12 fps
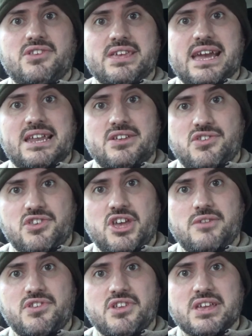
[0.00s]
to get it
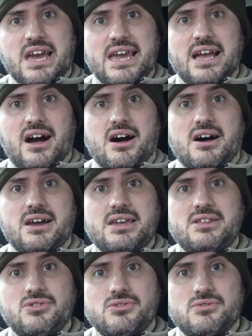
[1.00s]
serviced, okay?
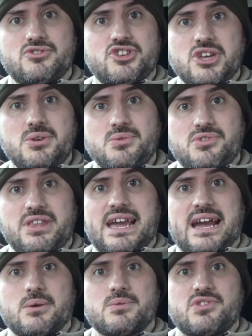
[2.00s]
I choose
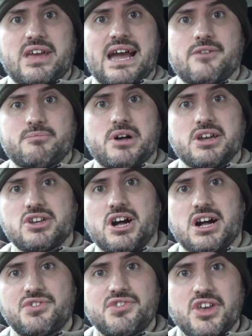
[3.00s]
now to have my
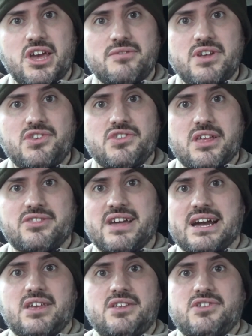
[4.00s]
car serviced.
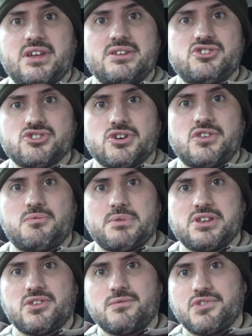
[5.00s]
That is a choice
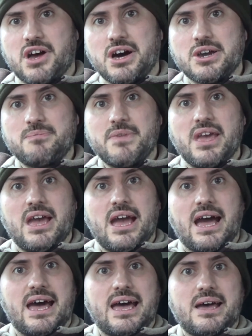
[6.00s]
because of time.
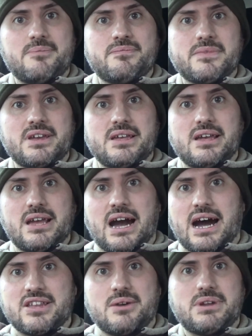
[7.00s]

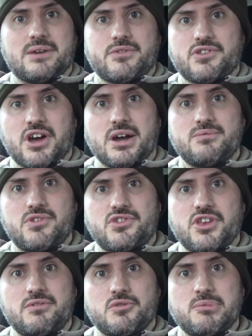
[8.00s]
I don't have the time to
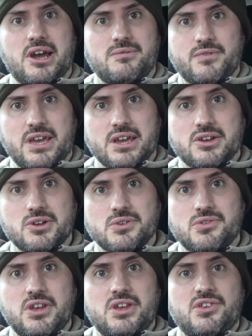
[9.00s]
service my own
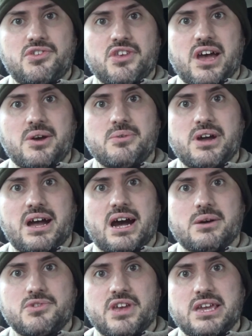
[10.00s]
vehicles, so
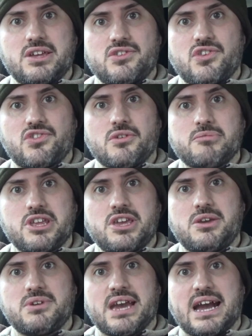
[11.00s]
I will take it to
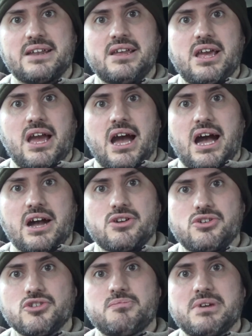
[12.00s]
somebody who can. A
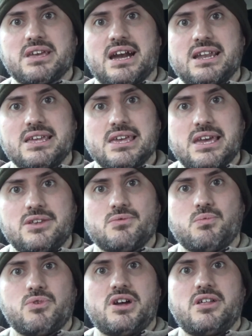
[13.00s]
good mechanic
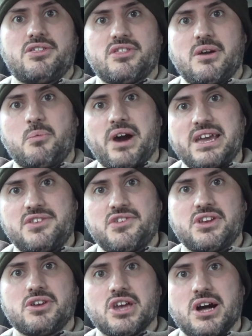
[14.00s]
is worth their
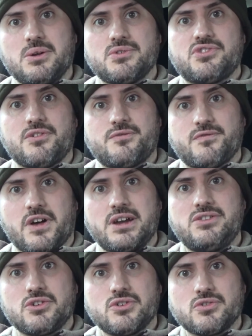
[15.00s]
weight in gold, so
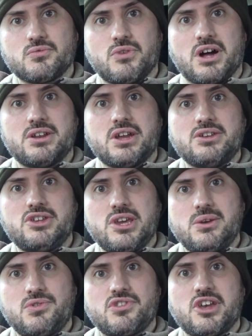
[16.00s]
find a good one,
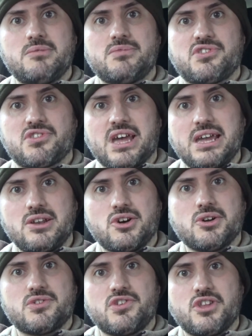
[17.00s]
use them, stay
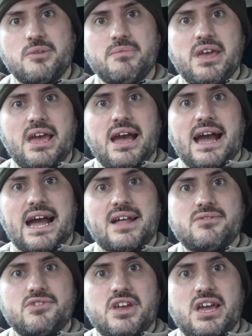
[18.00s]
loyal to them,
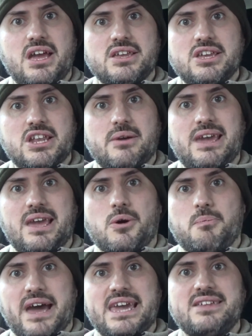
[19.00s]
and you know,
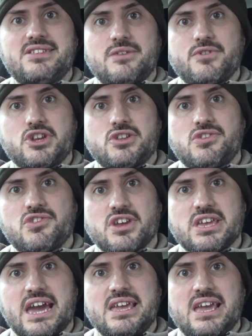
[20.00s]
it'll pay dividends,
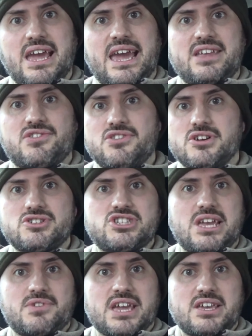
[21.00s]
okay? It's not
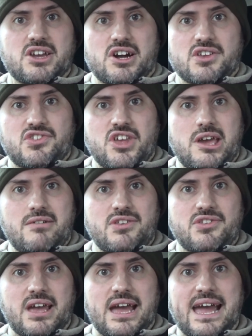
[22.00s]
cheap to get your car
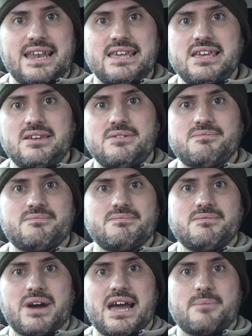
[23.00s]
serviced.
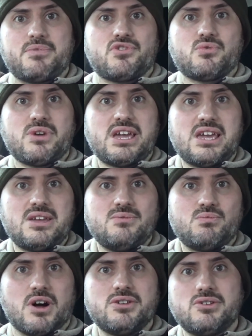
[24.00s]
Anywhere
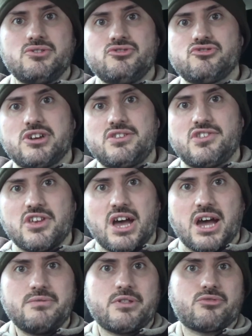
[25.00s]
between £100
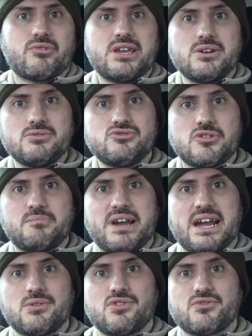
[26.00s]
to over
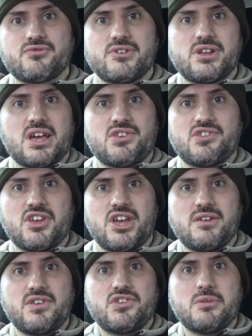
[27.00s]
£300 for a
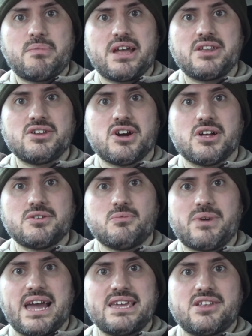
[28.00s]
service, depending
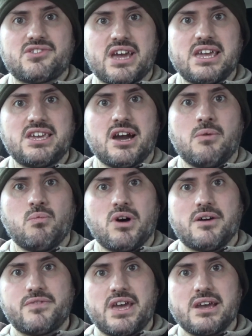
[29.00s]
on where you take it and
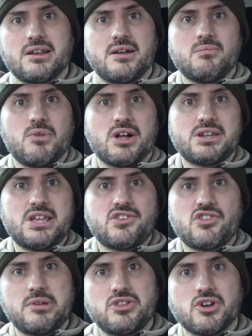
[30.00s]
what vehicle and what
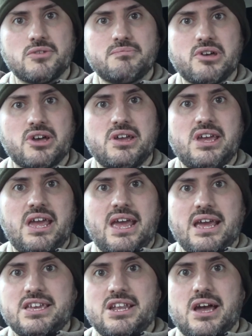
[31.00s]
needs to be done. But,
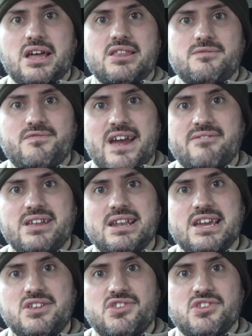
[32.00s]
you know, at the very
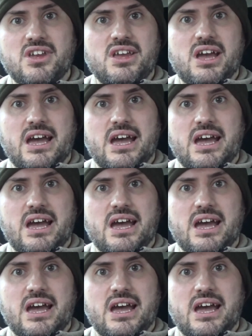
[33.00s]
least,